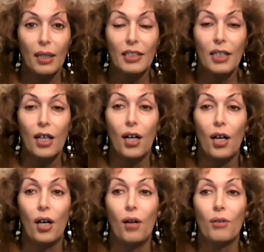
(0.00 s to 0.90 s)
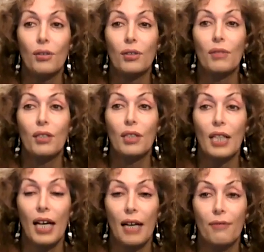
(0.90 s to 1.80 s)
So, we're going to
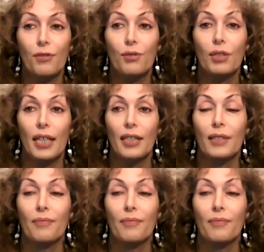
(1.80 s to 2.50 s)
have to